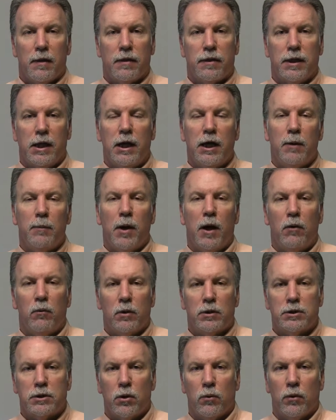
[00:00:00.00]
Think about
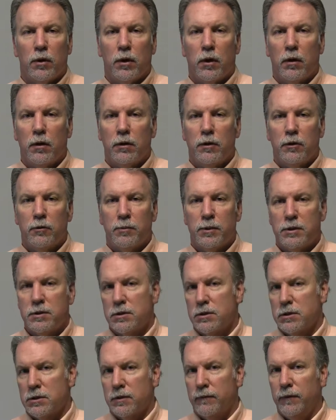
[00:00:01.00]
what's going on in your
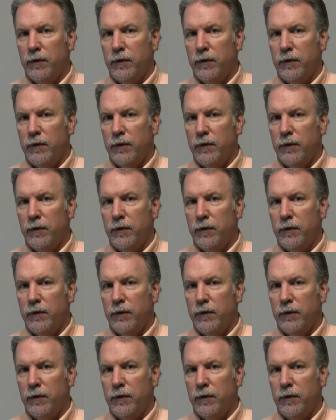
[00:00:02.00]
business.